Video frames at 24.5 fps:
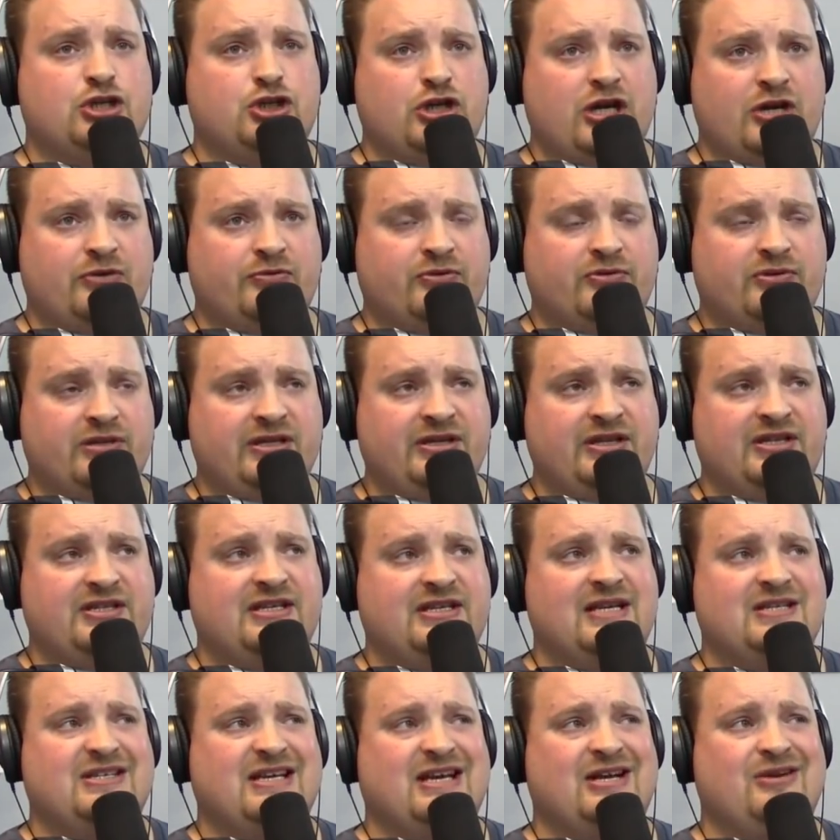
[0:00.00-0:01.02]
you know I'm
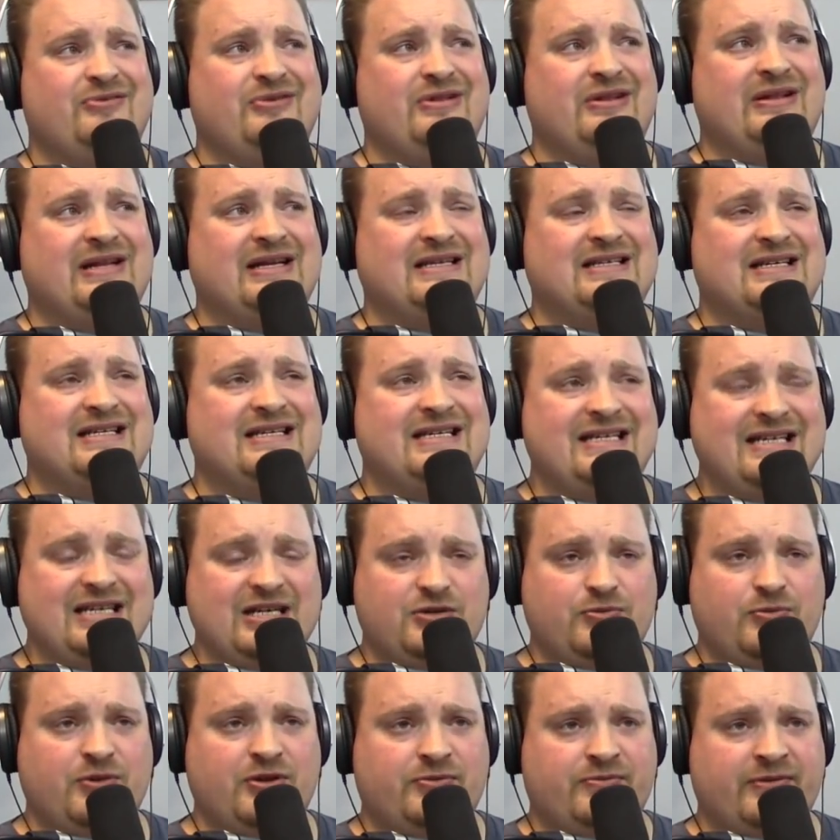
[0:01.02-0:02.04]
not really a big
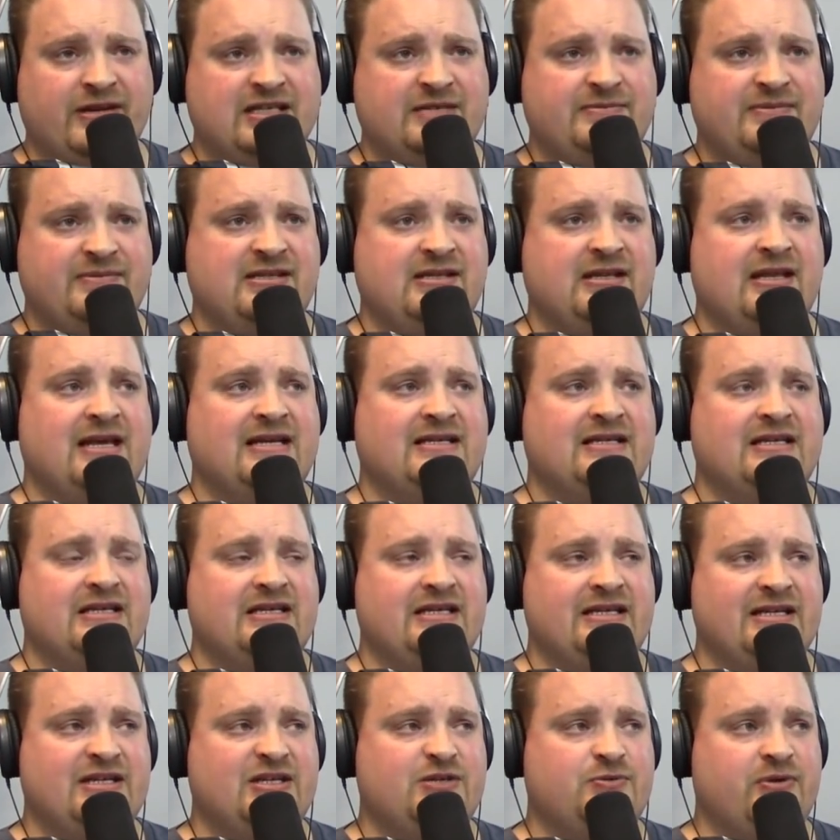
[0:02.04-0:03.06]
fan of
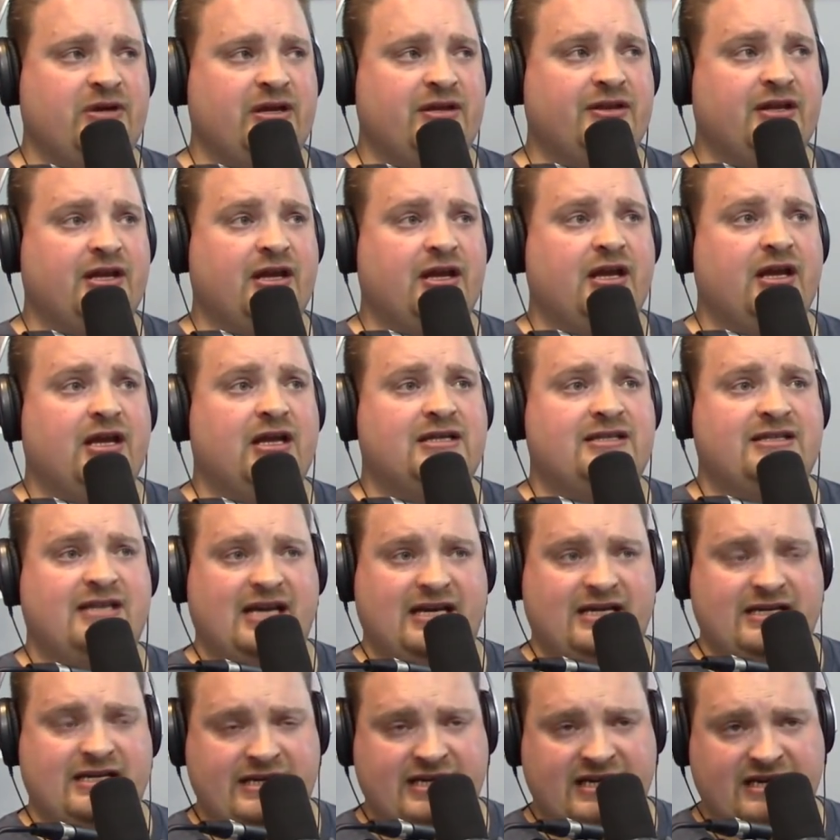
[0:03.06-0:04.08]
recipes in general,